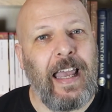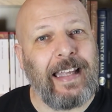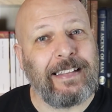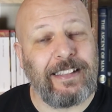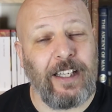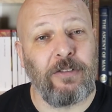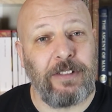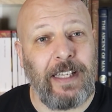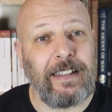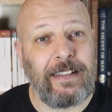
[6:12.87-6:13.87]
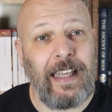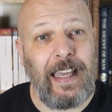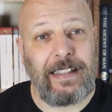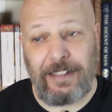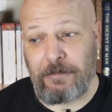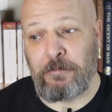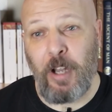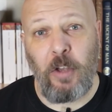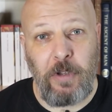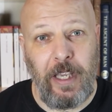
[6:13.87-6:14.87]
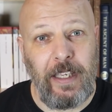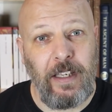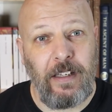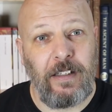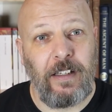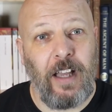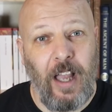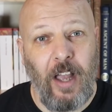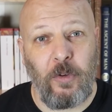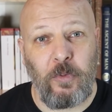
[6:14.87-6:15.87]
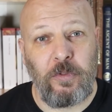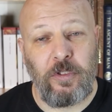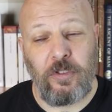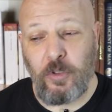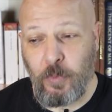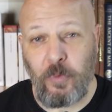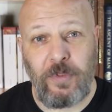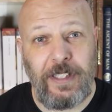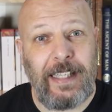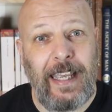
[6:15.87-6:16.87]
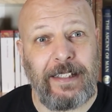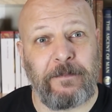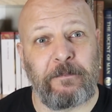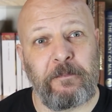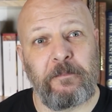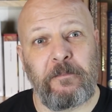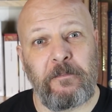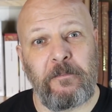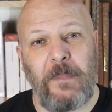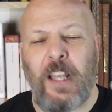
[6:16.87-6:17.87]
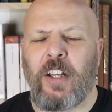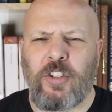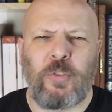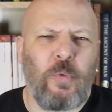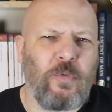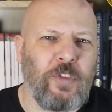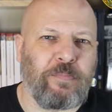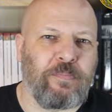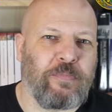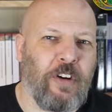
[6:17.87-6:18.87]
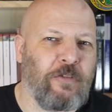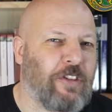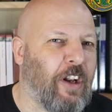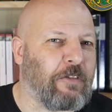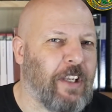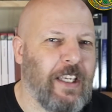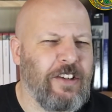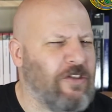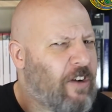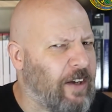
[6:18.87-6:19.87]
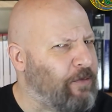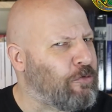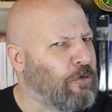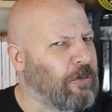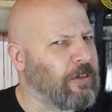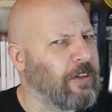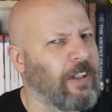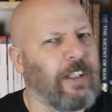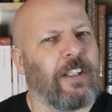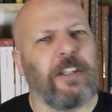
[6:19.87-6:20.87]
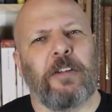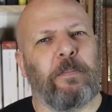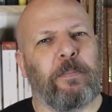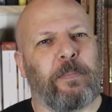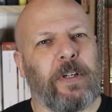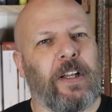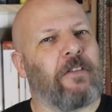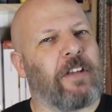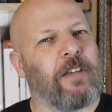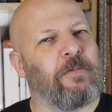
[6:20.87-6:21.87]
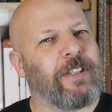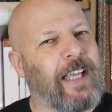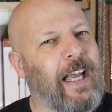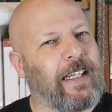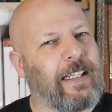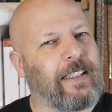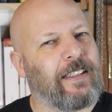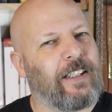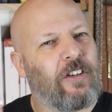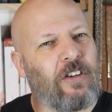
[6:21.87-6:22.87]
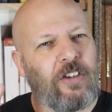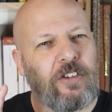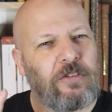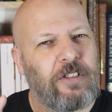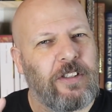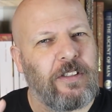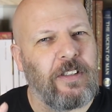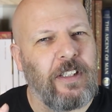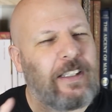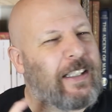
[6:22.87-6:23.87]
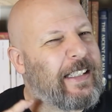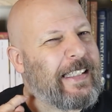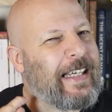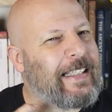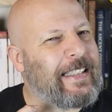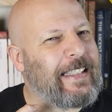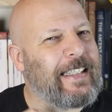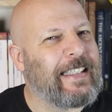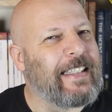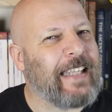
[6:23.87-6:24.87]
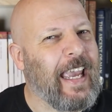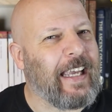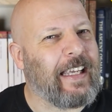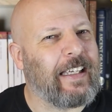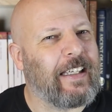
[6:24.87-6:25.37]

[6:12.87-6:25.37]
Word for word: and so said that Loki owed the dwarves his head. The dwarves approached Loki, knives drawn, but Loki was cunning and argued that cutting his neck